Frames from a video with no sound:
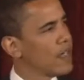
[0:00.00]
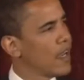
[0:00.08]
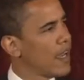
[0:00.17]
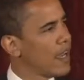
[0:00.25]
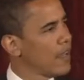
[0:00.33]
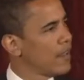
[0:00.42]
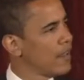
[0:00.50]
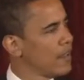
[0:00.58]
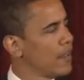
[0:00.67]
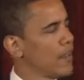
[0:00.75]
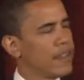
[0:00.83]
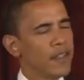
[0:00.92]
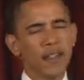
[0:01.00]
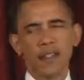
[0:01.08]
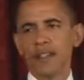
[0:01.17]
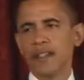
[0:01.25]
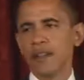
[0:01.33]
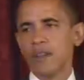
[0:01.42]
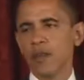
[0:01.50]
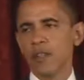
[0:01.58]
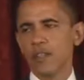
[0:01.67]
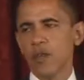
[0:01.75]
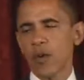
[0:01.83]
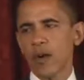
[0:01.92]
I
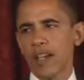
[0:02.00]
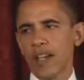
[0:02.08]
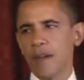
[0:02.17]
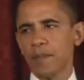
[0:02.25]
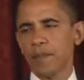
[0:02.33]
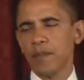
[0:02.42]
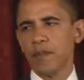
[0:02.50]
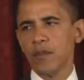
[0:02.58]
was growing up